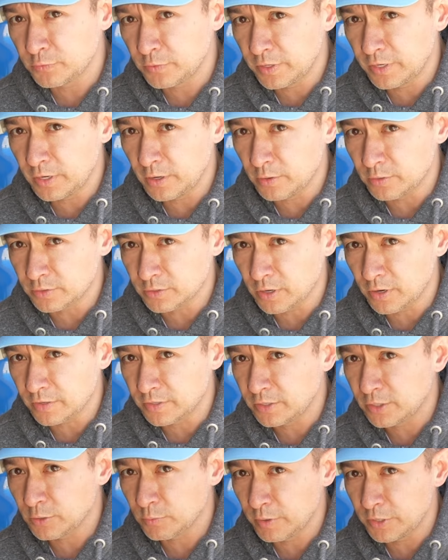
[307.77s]
videos on
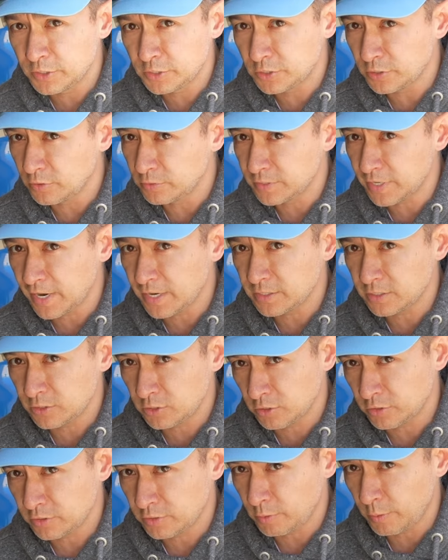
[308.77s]
gear ratios as I
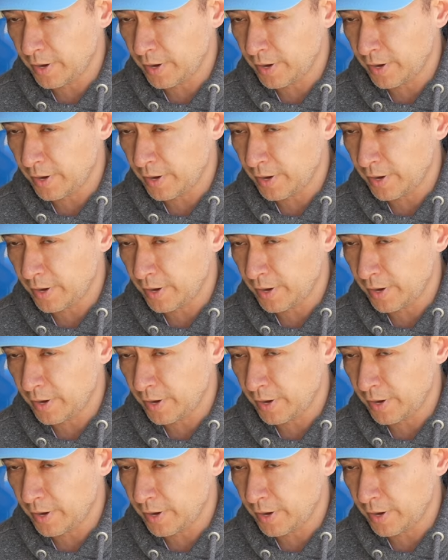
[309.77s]
start to